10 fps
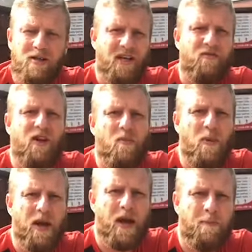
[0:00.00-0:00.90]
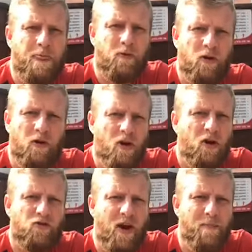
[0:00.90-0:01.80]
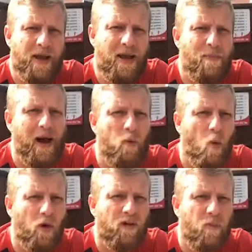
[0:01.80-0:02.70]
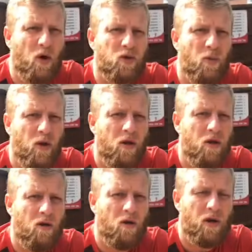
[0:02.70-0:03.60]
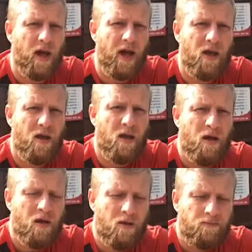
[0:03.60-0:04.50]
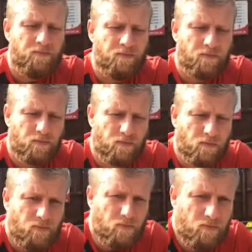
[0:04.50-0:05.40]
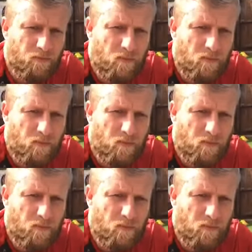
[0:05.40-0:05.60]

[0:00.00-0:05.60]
See if you can beat it. So you're only going to try and beat it by 1 if possible, okay? Oh,